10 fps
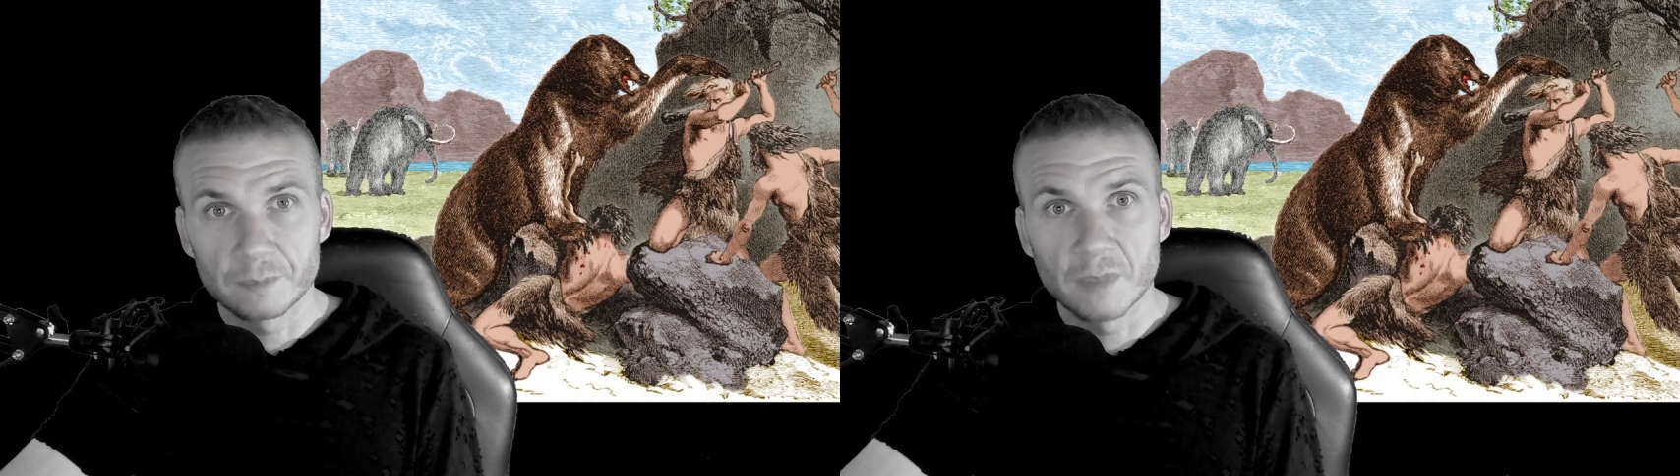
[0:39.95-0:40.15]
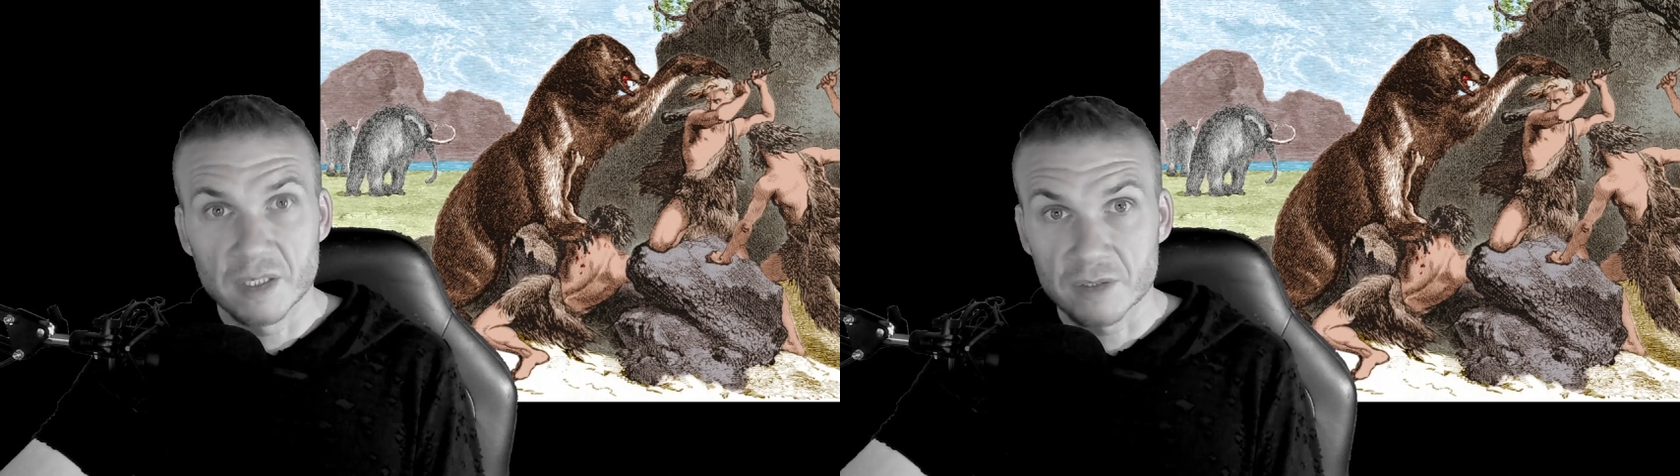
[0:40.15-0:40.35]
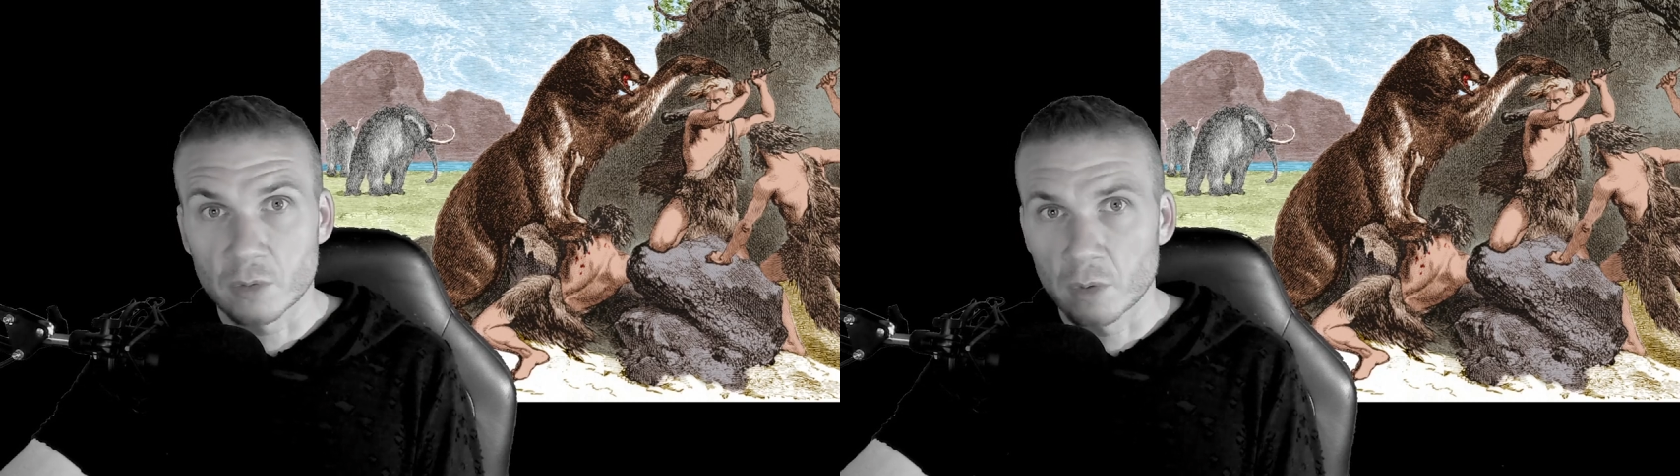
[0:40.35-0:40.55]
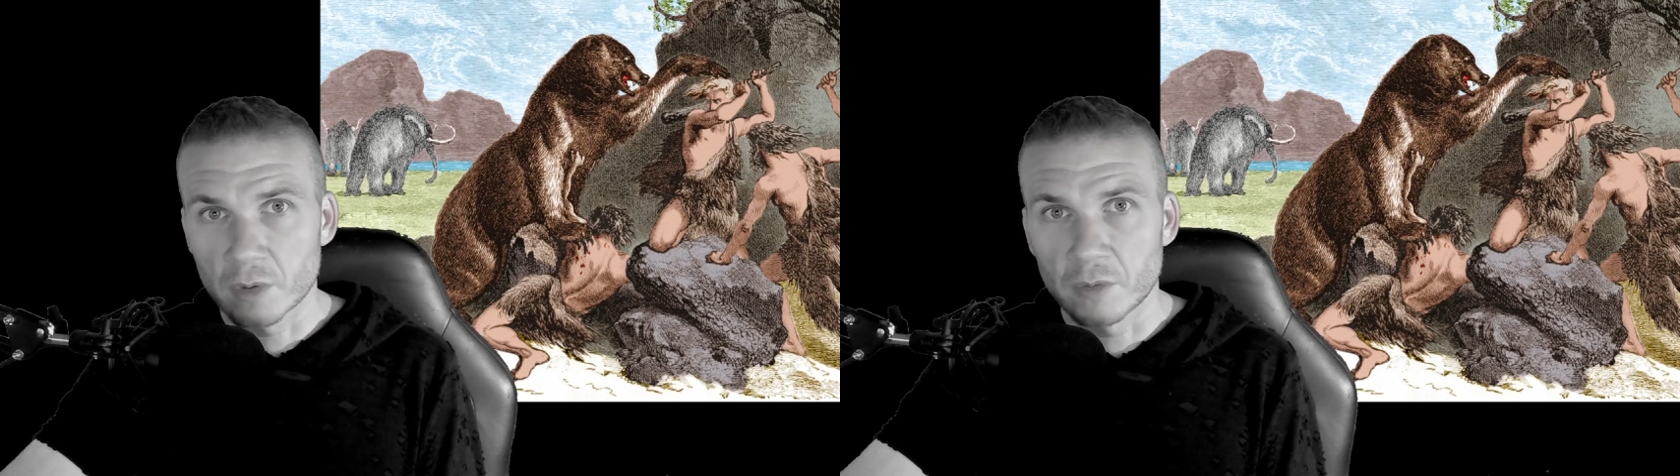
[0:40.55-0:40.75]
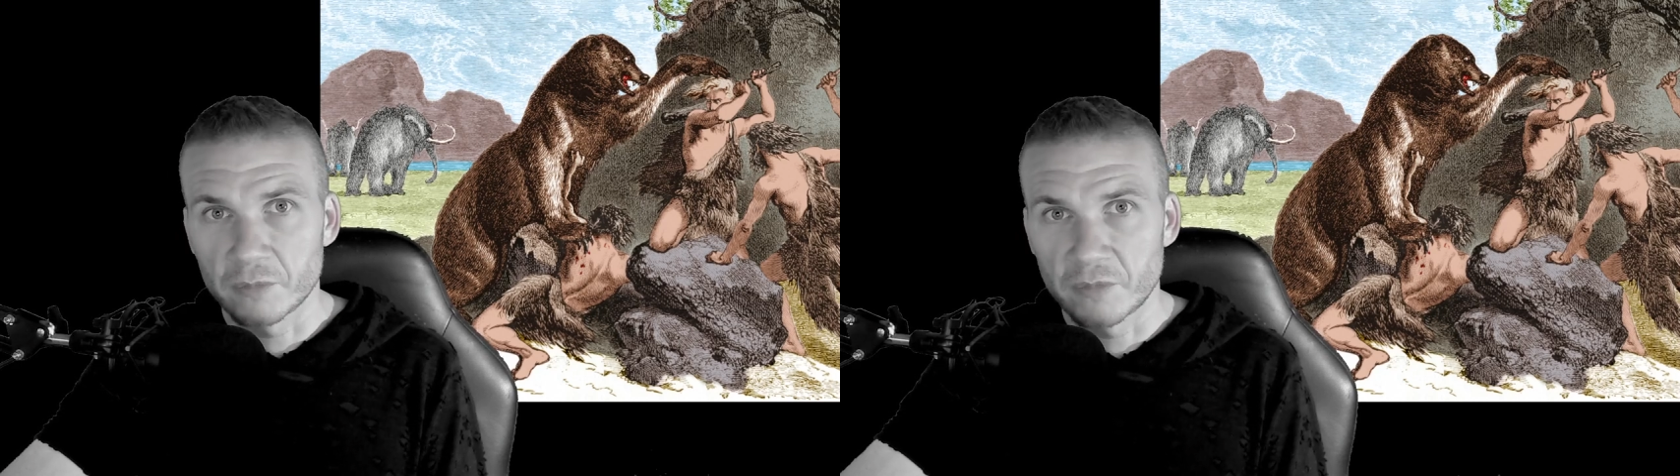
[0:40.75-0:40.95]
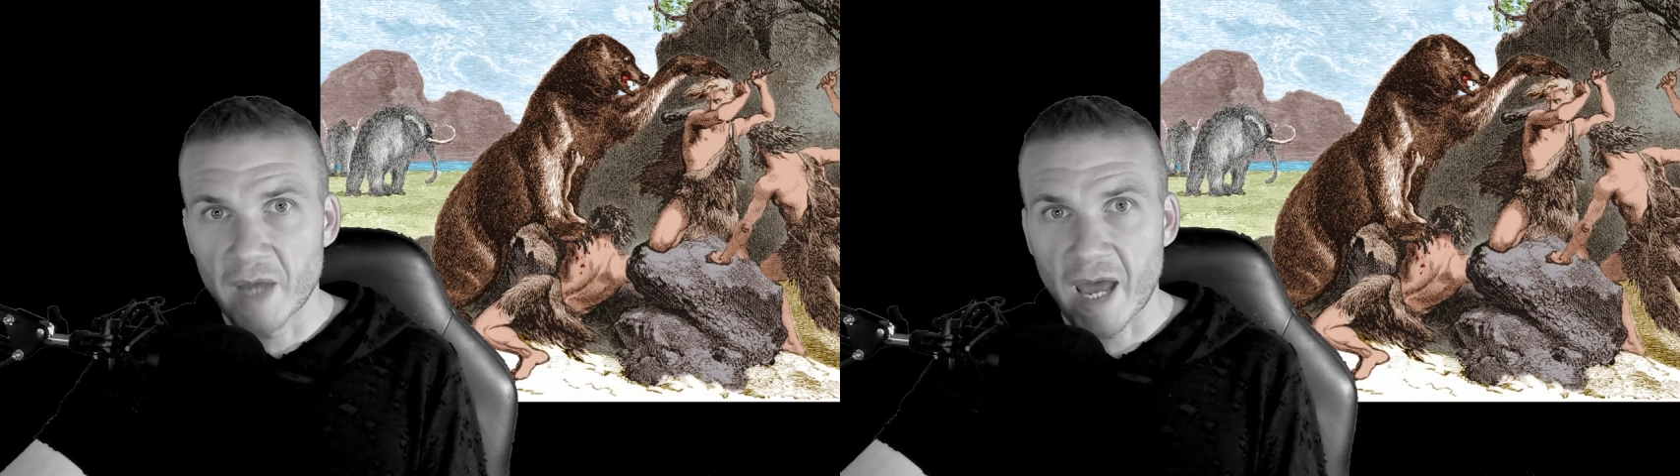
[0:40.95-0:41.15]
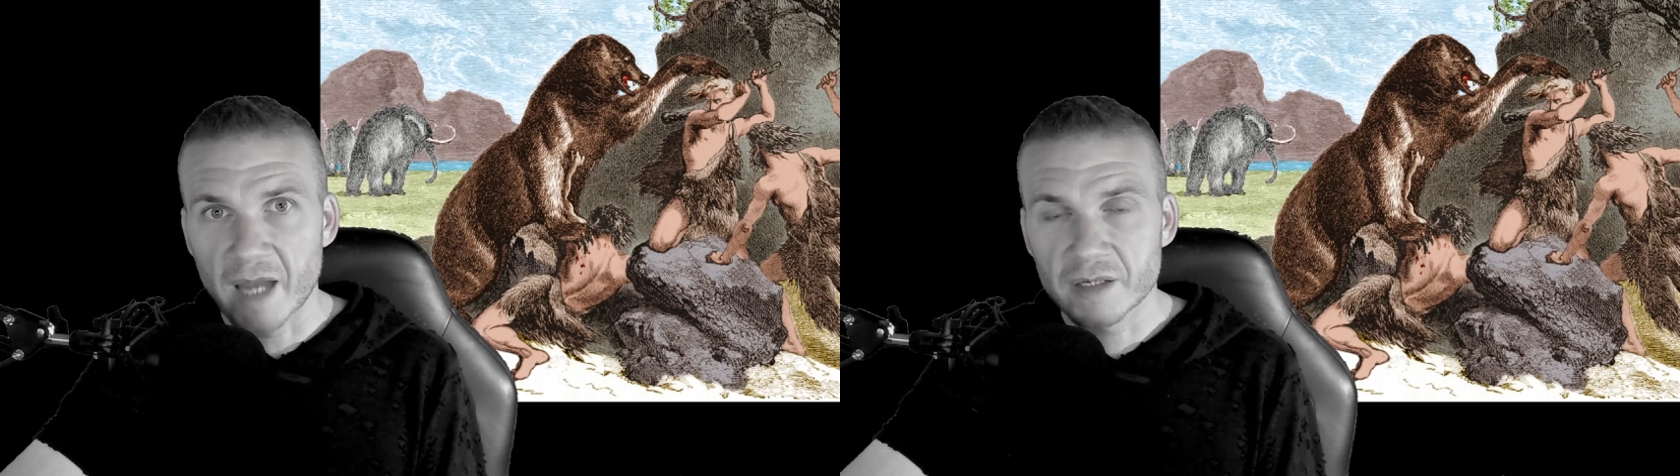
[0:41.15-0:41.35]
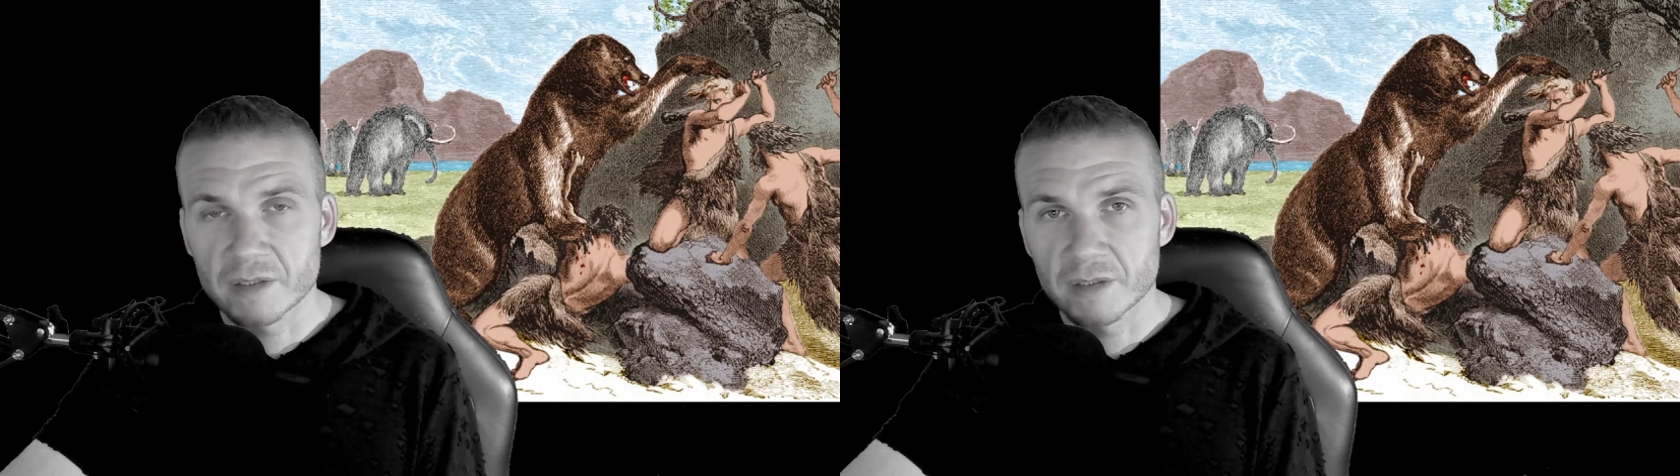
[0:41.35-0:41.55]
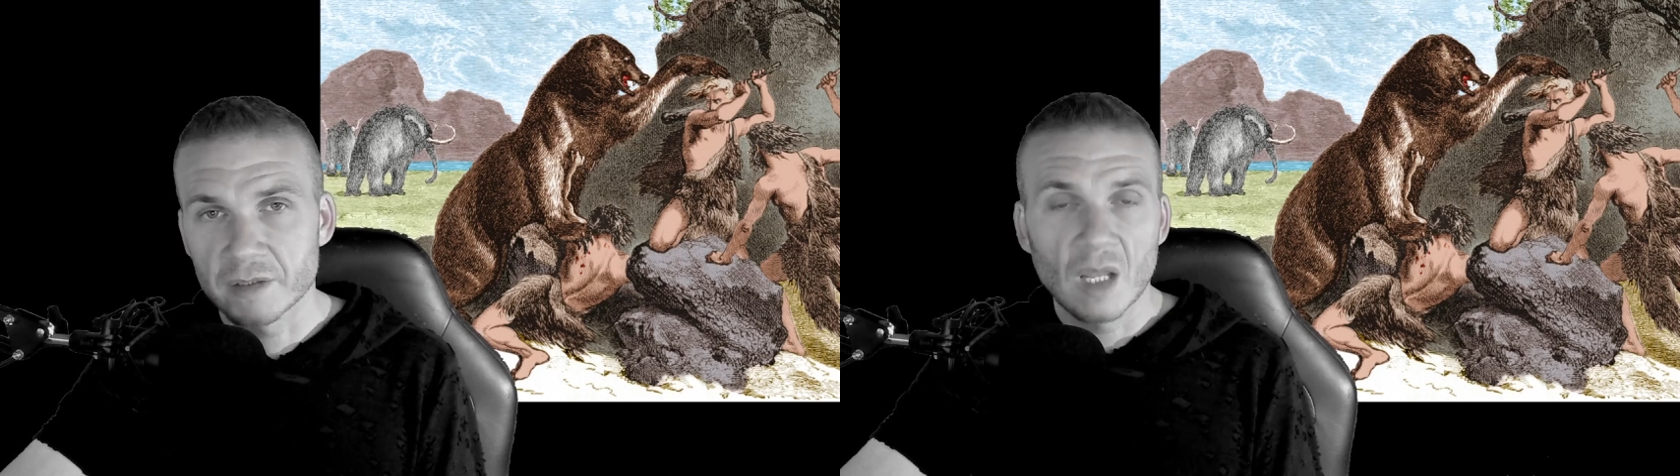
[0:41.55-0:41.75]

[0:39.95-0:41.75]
historical fact.